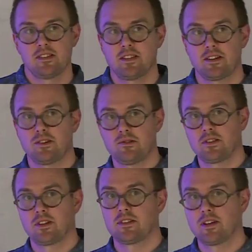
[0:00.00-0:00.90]
that are
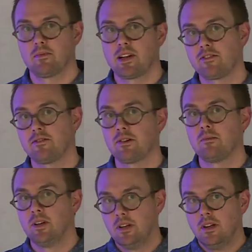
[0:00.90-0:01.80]
using the same platform.
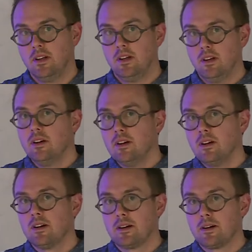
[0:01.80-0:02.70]

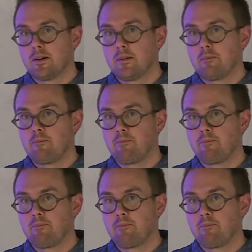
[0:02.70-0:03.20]
Um,